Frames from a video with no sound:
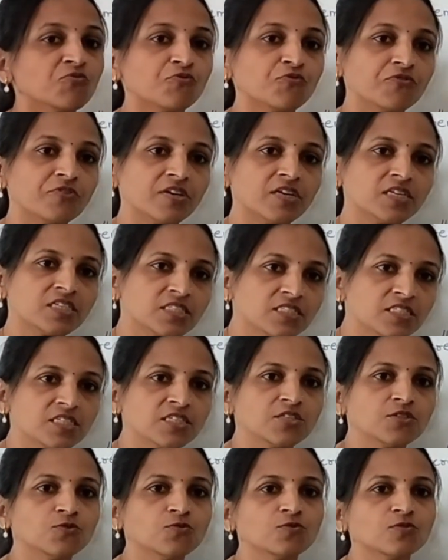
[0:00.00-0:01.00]
First
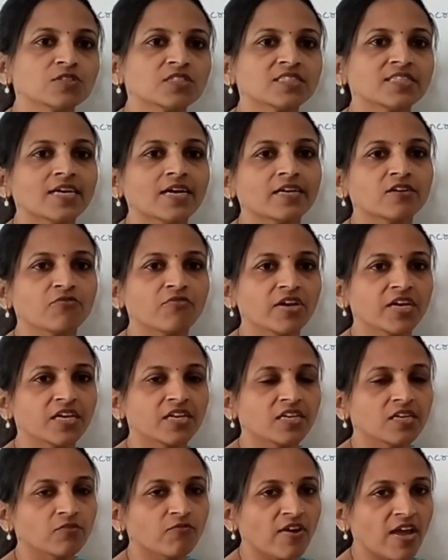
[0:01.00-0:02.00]
use that
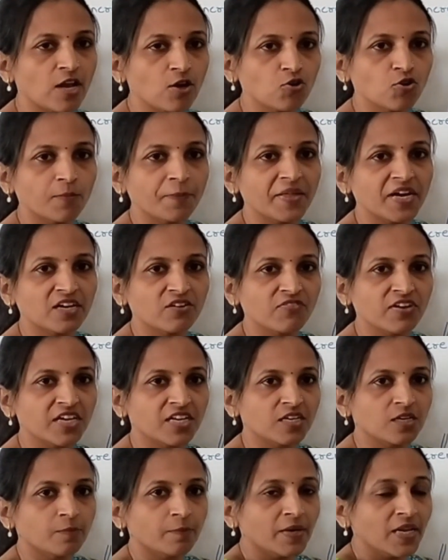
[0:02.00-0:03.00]
variable value of that
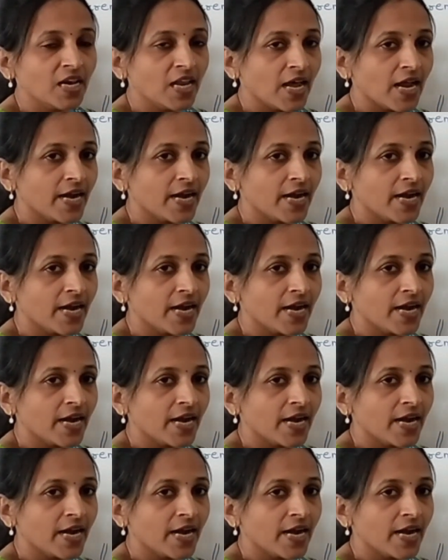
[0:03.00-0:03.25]
variable